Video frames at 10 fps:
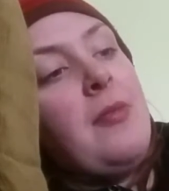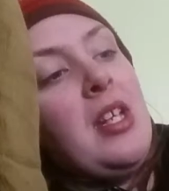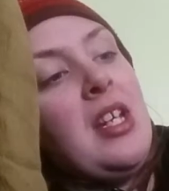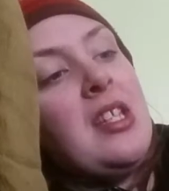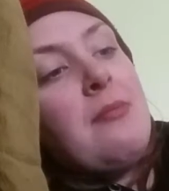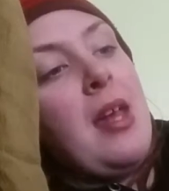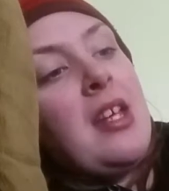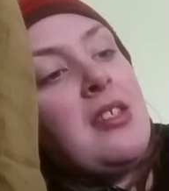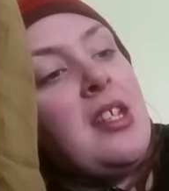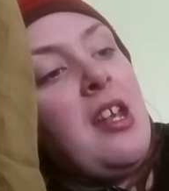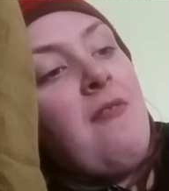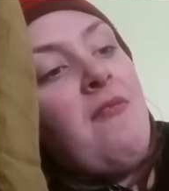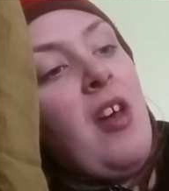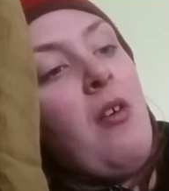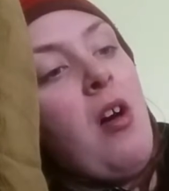reading his magazine and
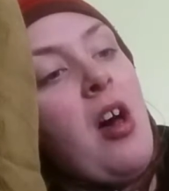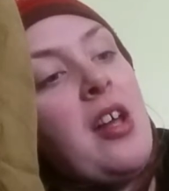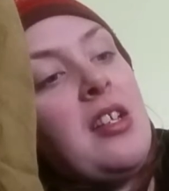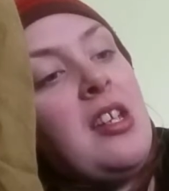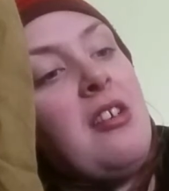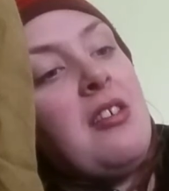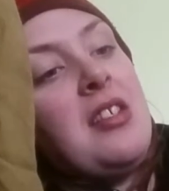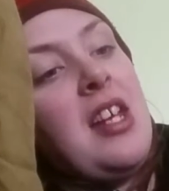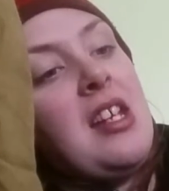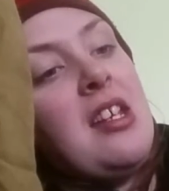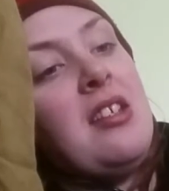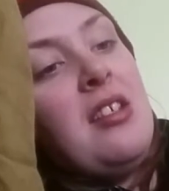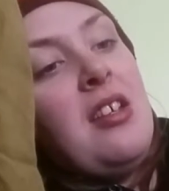felt awed and irritated.